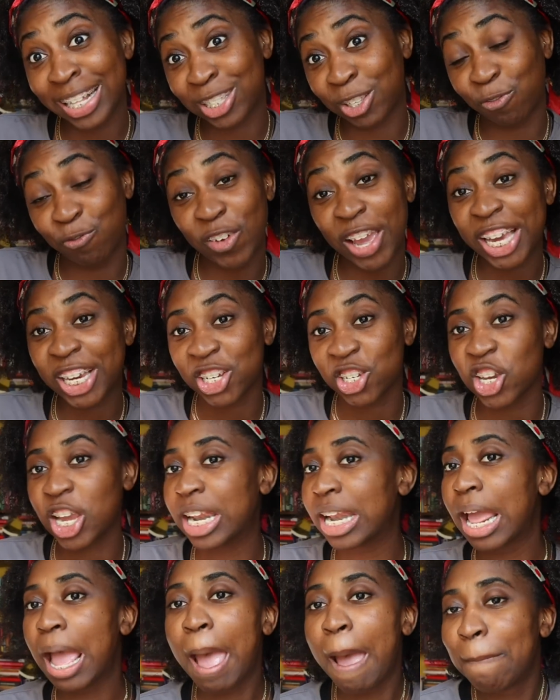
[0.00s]

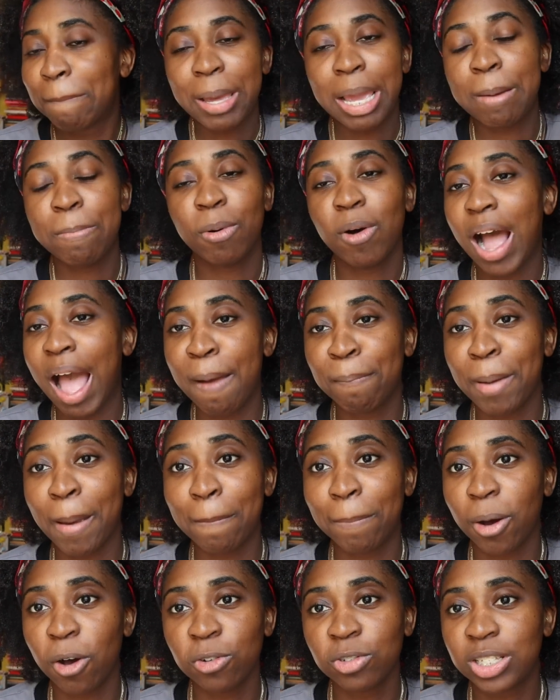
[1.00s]
fiction people have
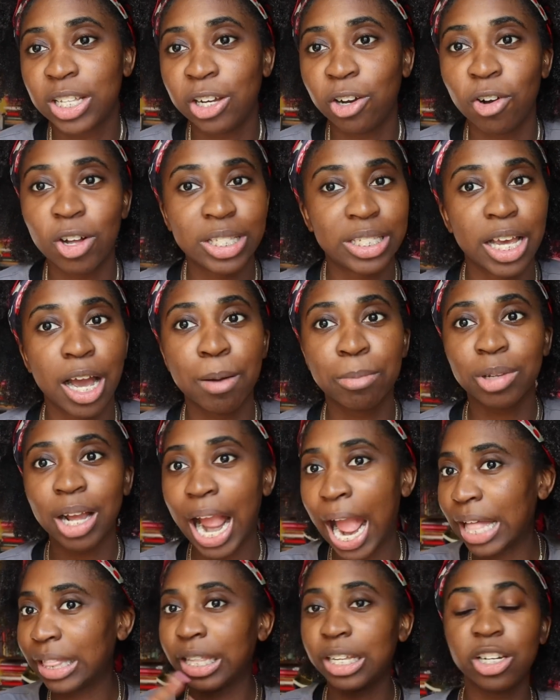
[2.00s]
been posting on Tumblr.
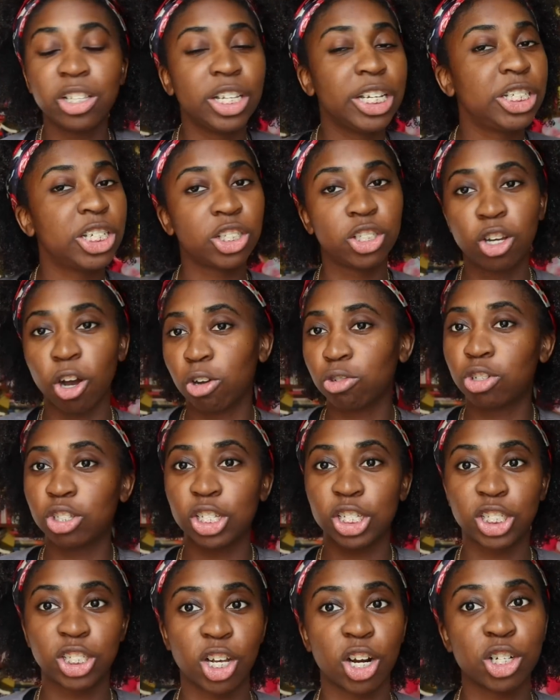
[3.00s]
I literally just go to
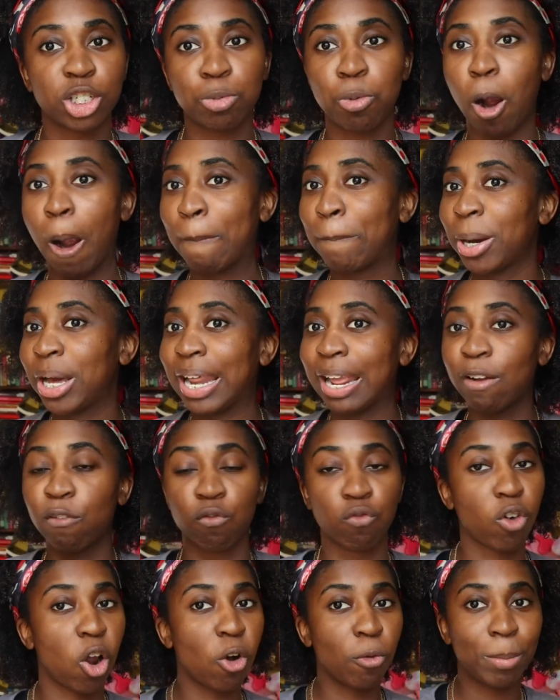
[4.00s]
the search bar, put
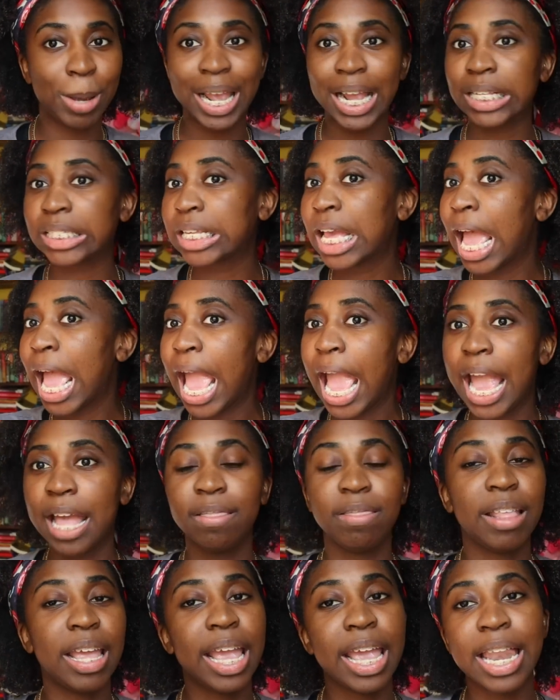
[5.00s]
in romance,
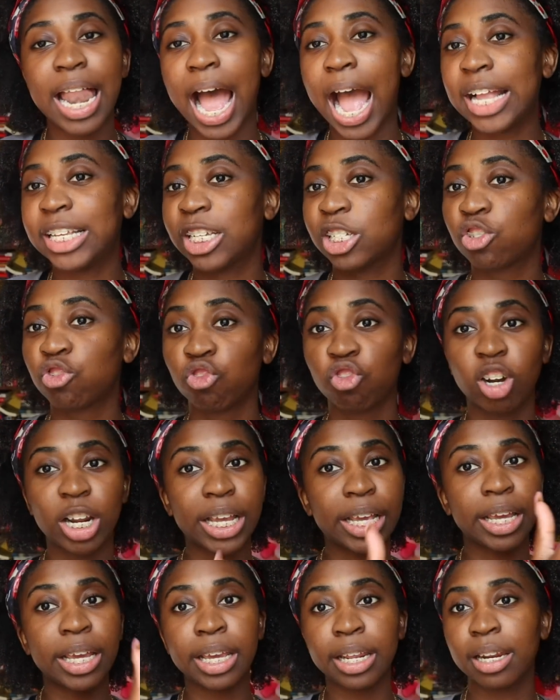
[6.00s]
and then I just
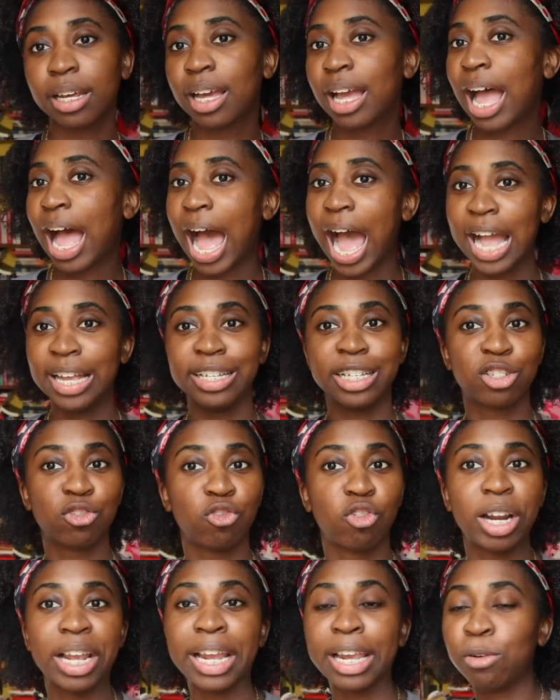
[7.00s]
read
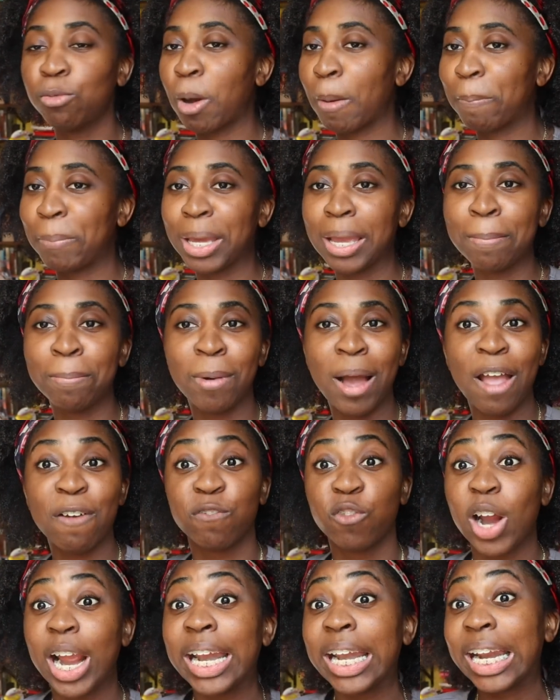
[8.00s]
what people
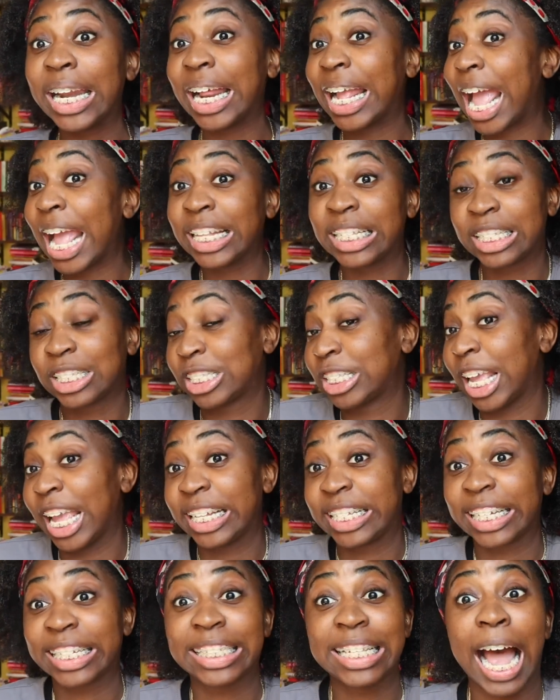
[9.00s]
have written, and it's
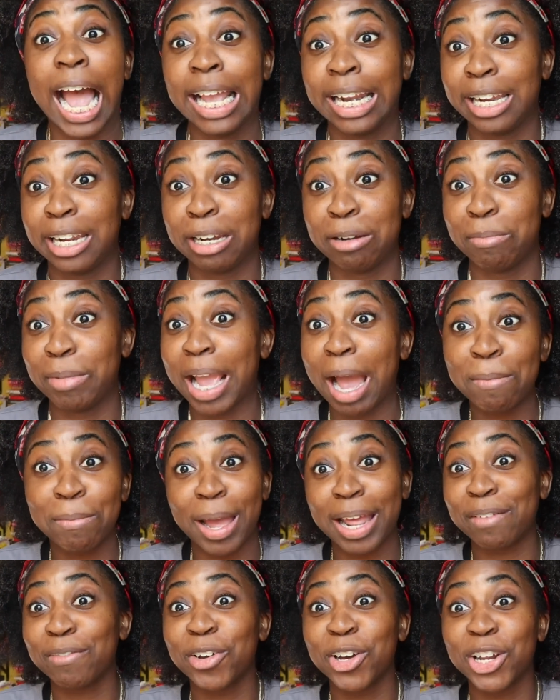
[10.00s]
exciting to me. I'm
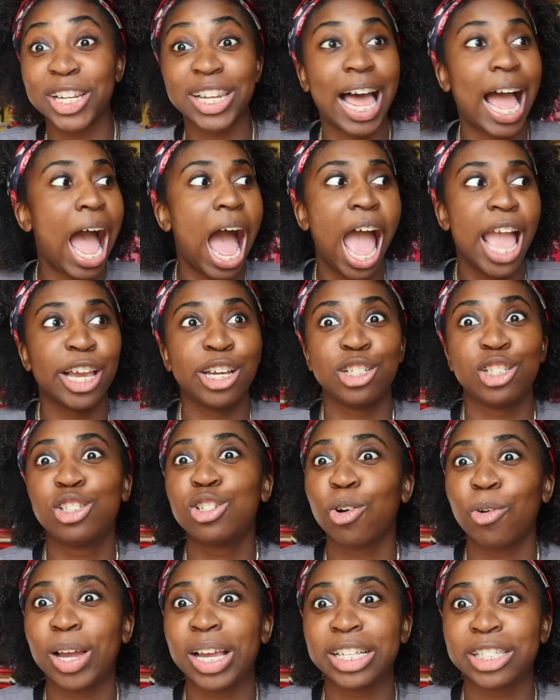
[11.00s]
not even gonna lie. I
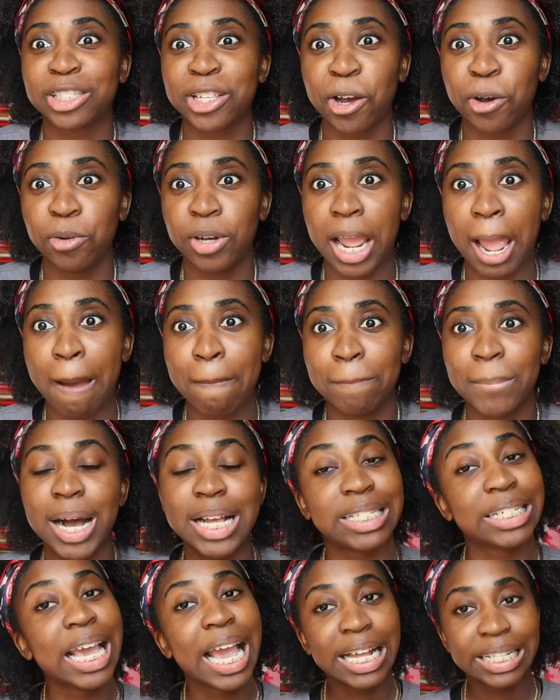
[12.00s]
enjoy it so damn
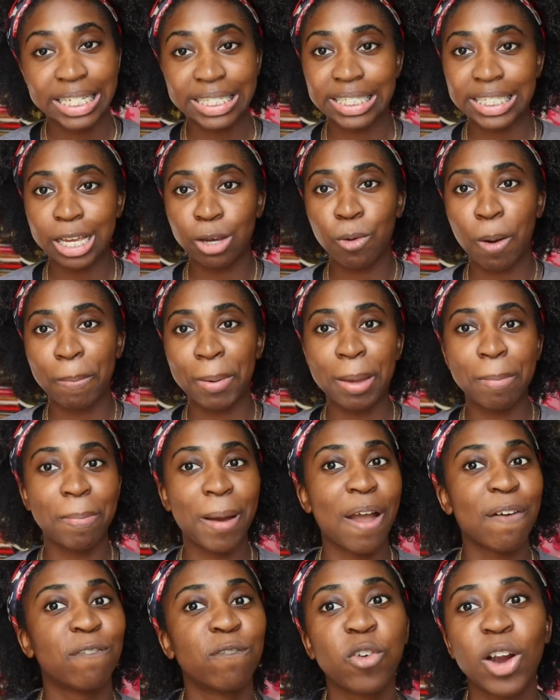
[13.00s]
much to see what
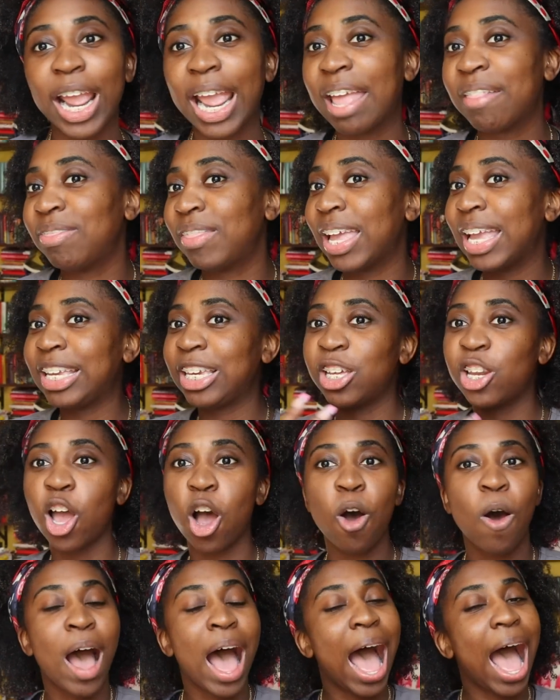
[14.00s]
people have written. Then, you
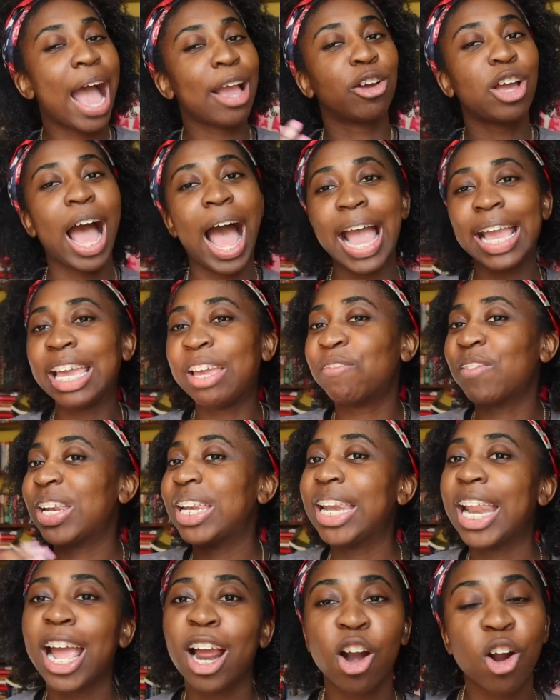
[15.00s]
know, I
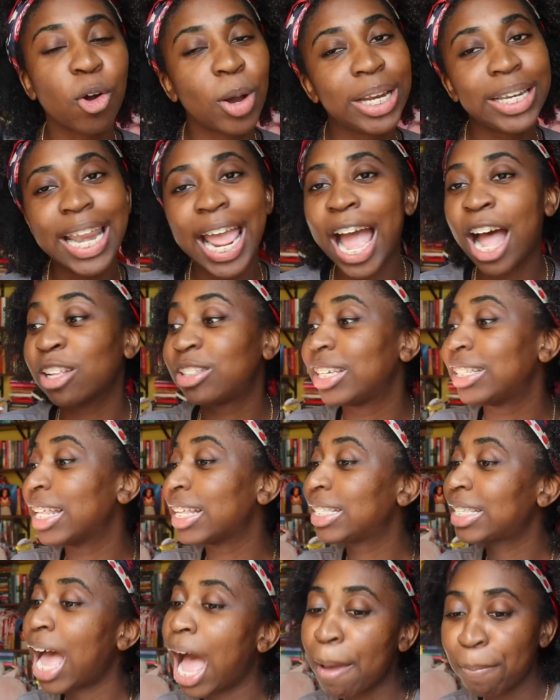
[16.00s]
even narrow it down to
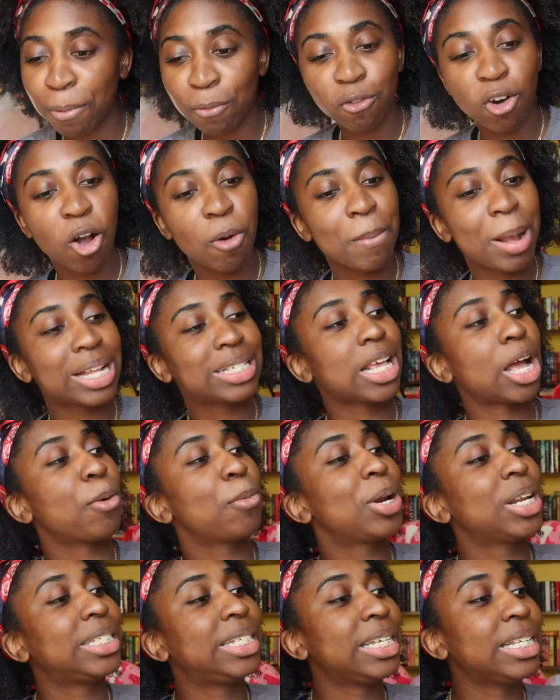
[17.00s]
the type of romance I
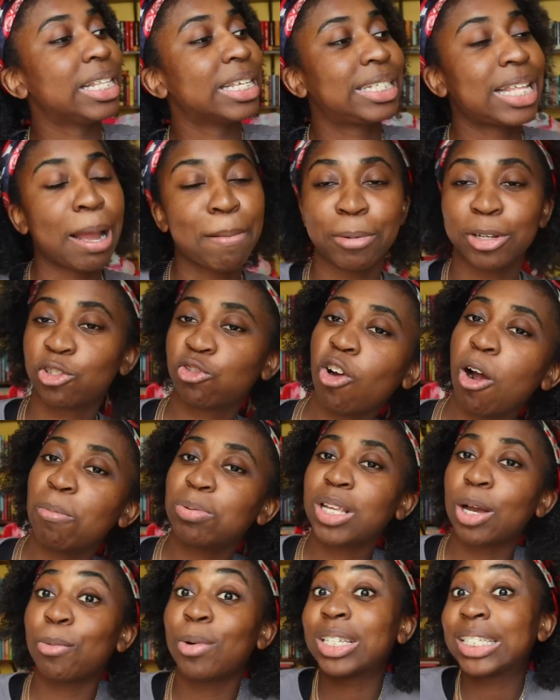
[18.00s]
want to see, the type of
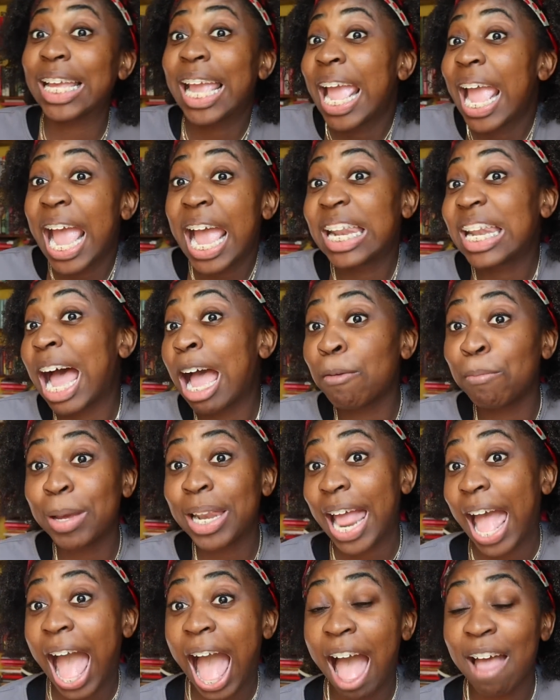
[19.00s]
tropes I want to see. And I've
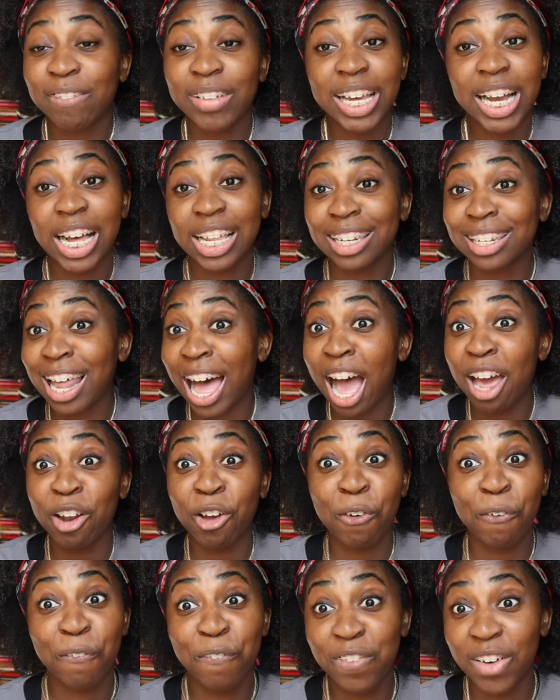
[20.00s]
been having a lot
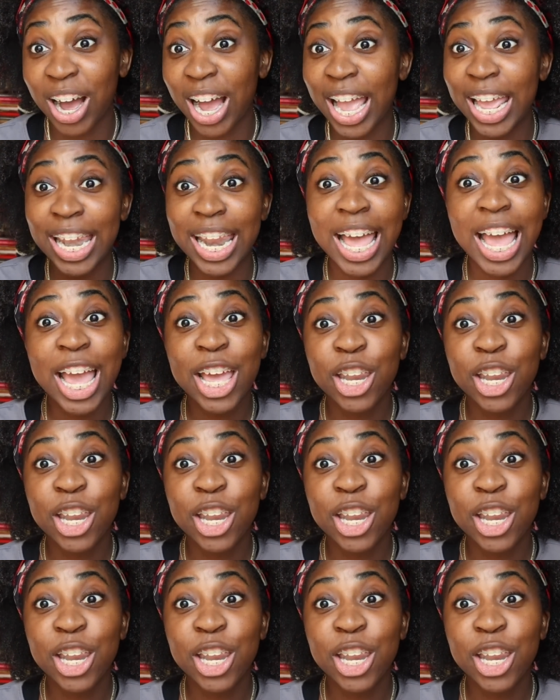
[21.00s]
of fun